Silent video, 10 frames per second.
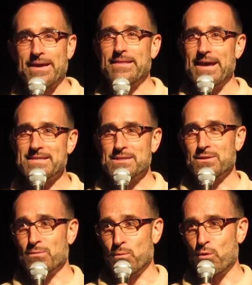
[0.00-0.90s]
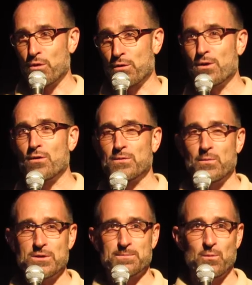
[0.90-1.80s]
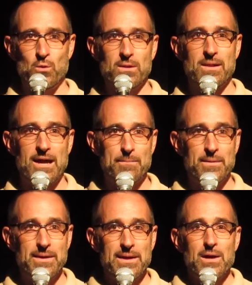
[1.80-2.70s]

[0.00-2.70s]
And that's worth of the Vespa World Club.